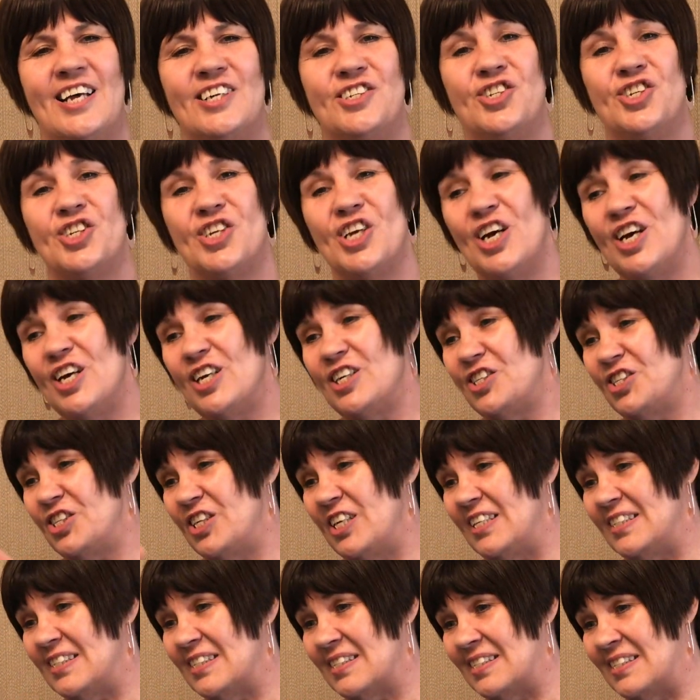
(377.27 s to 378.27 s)

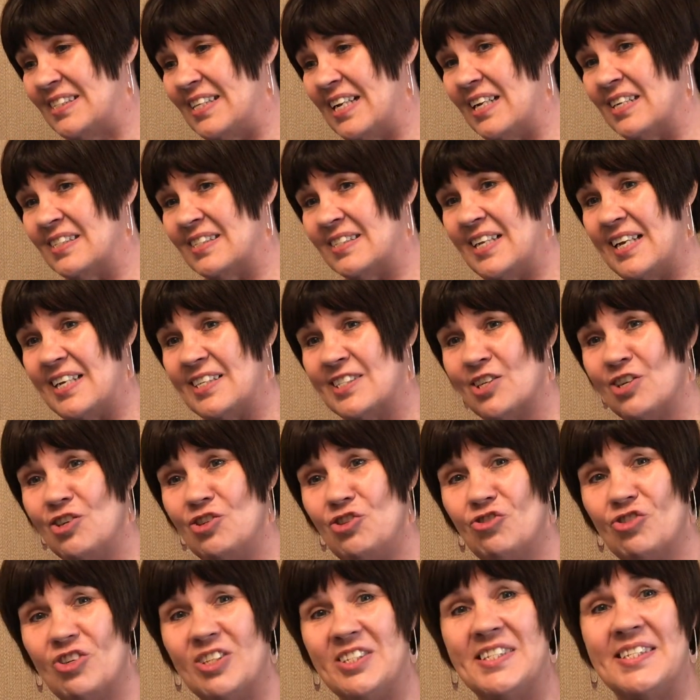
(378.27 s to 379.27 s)
churches,
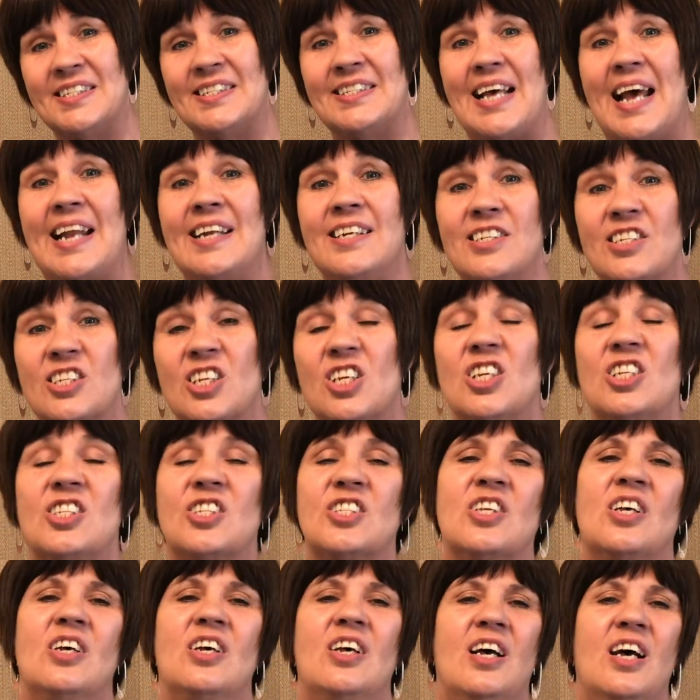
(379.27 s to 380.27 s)
600
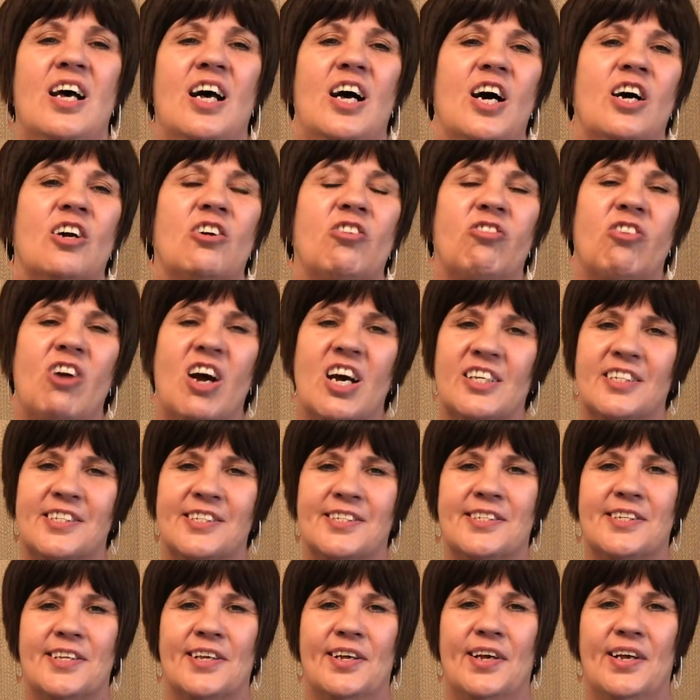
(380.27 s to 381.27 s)
centres
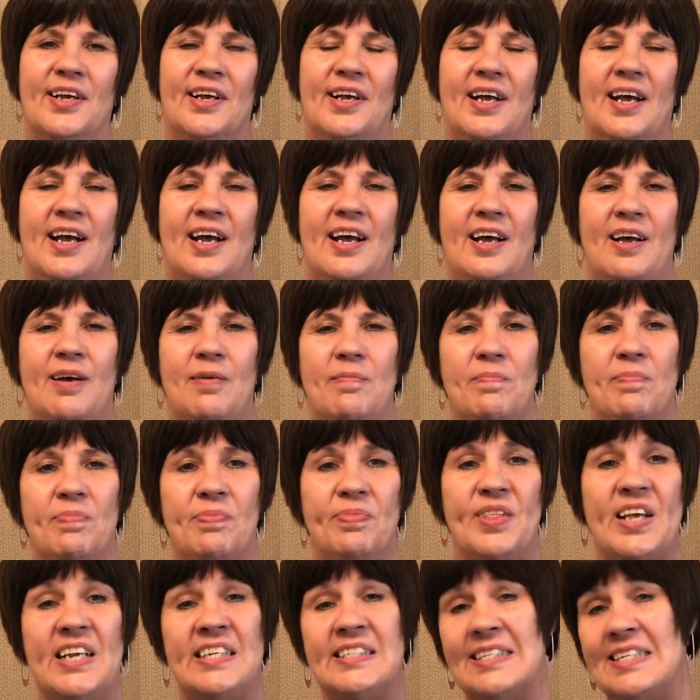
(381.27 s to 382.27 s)
across
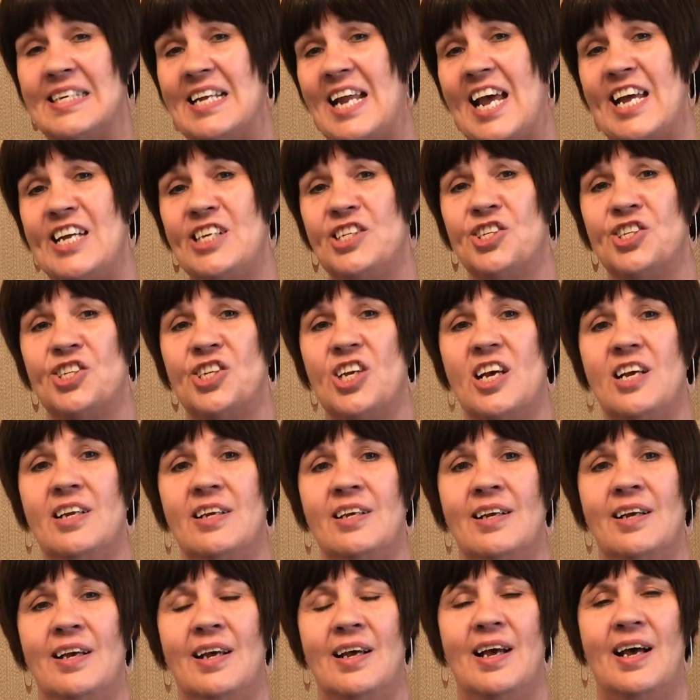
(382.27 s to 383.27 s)
this
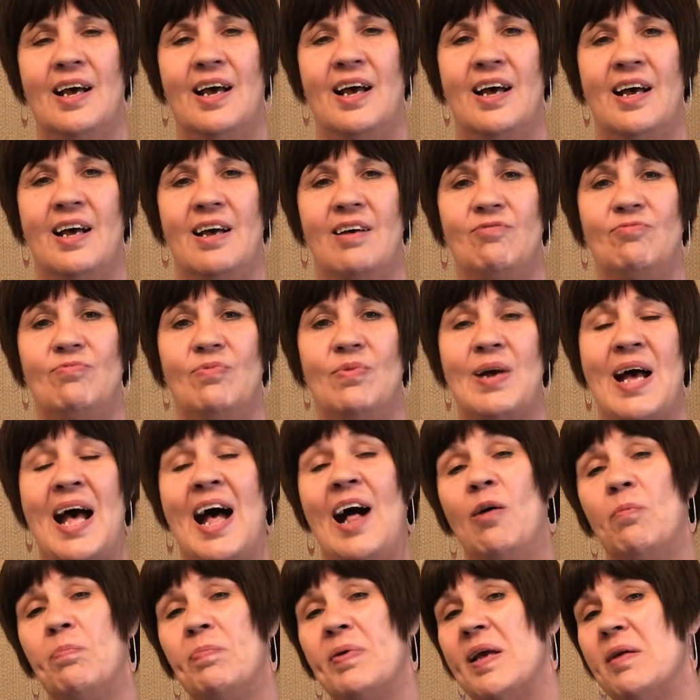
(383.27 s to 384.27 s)
nation,
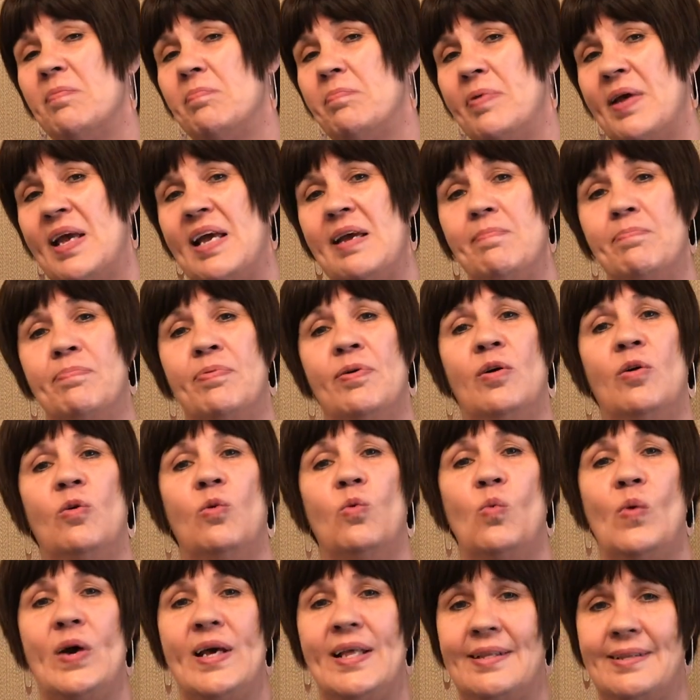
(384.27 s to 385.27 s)
helping
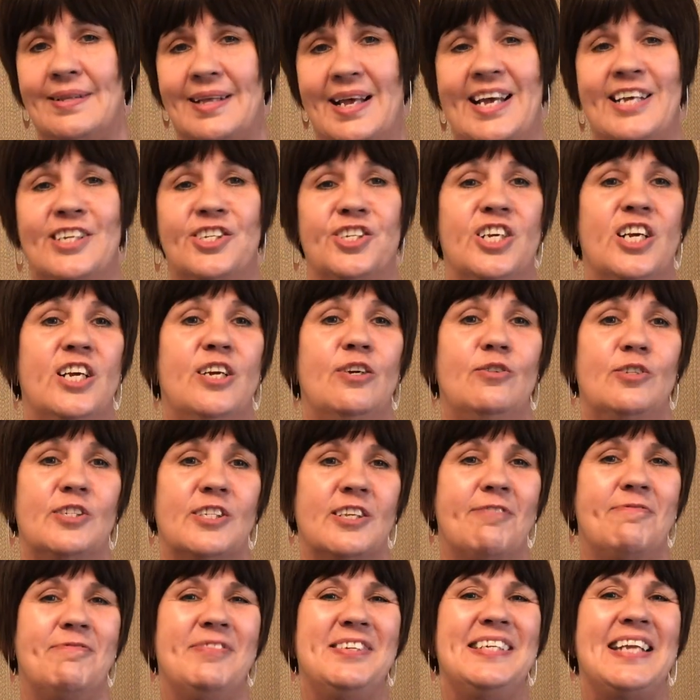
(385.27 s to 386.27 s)
people with issues
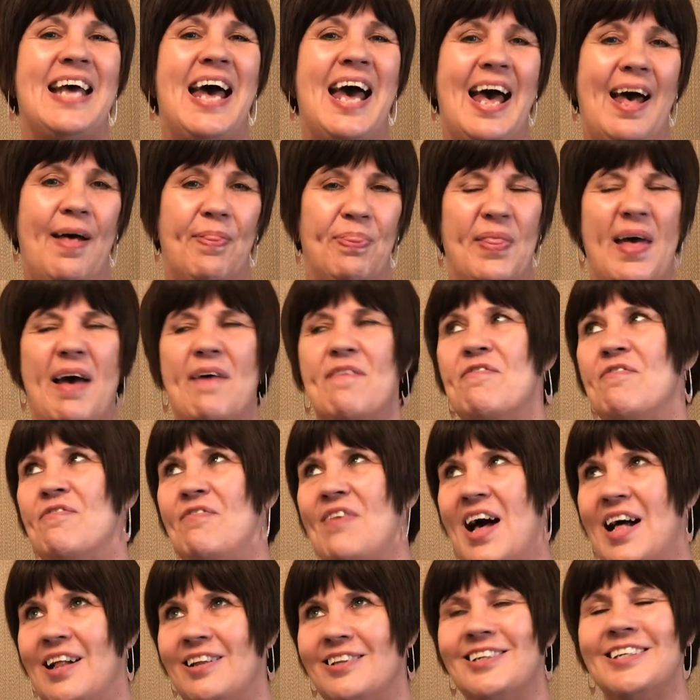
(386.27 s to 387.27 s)
of debt, their
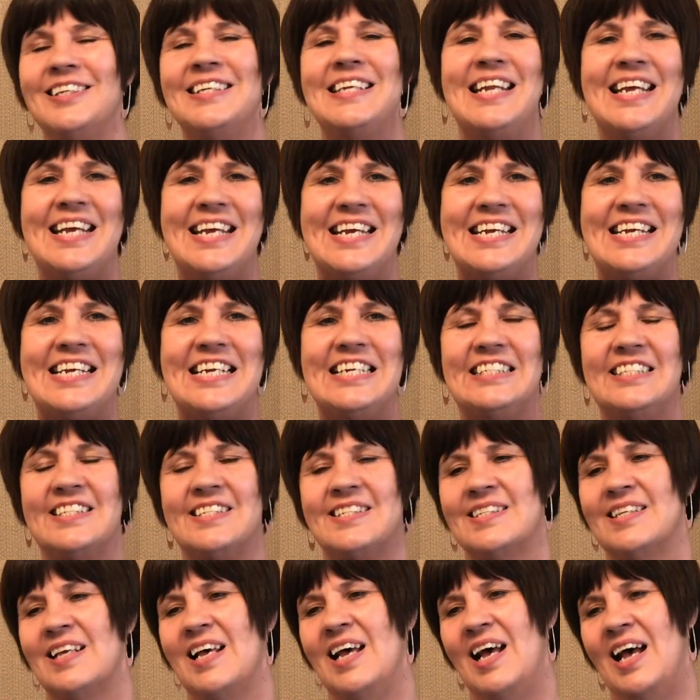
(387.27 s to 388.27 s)
felt
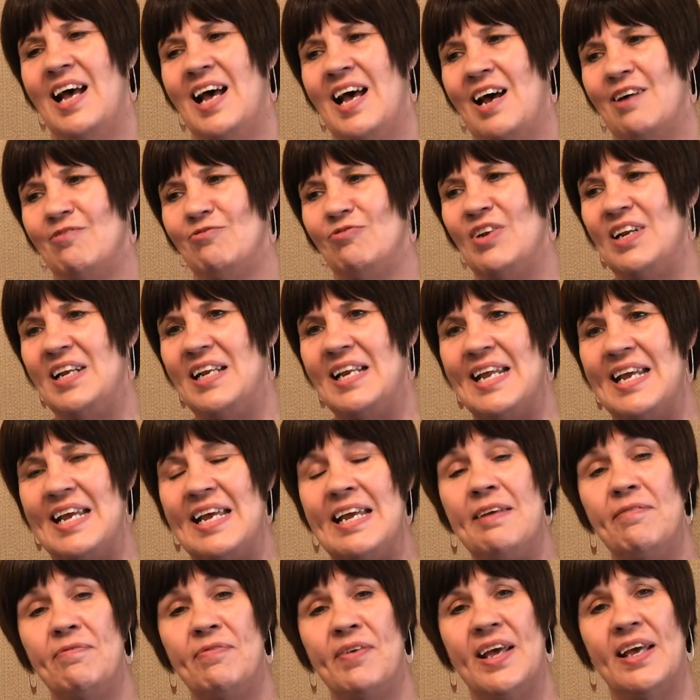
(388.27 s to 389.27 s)
needs,
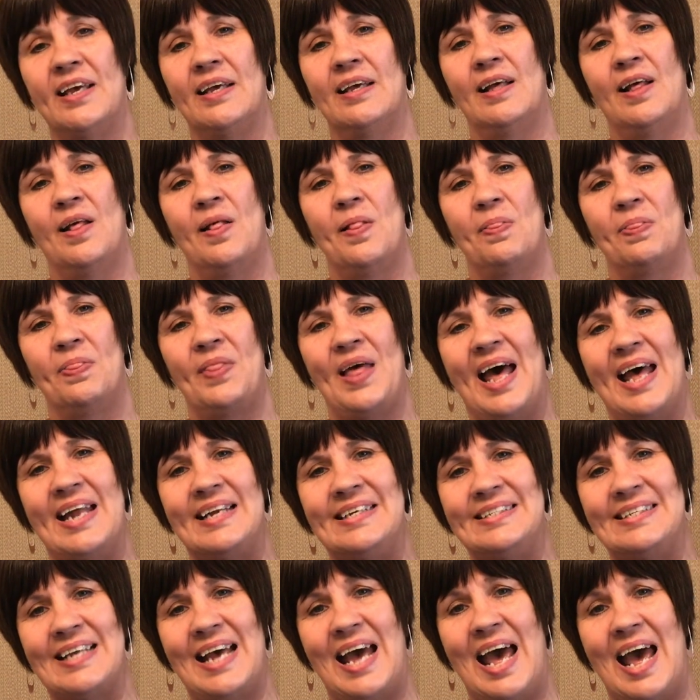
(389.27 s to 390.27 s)
relieving
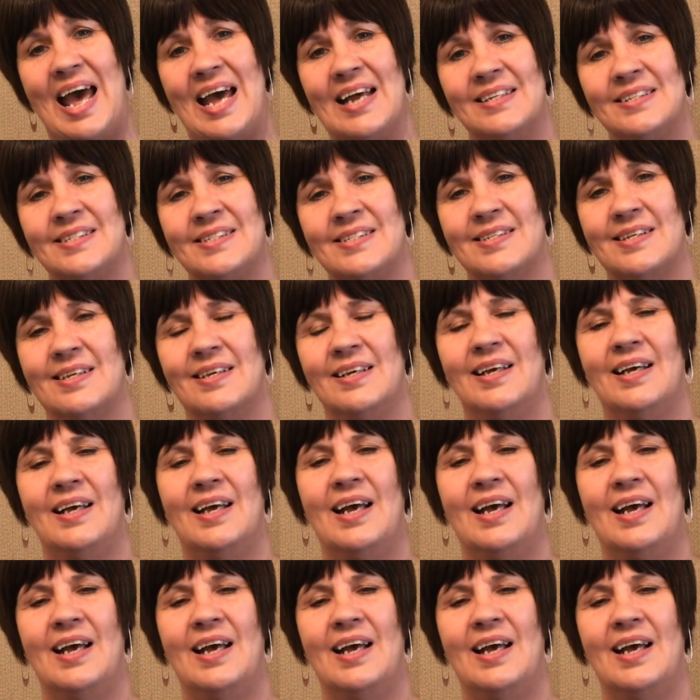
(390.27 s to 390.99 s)
their debt.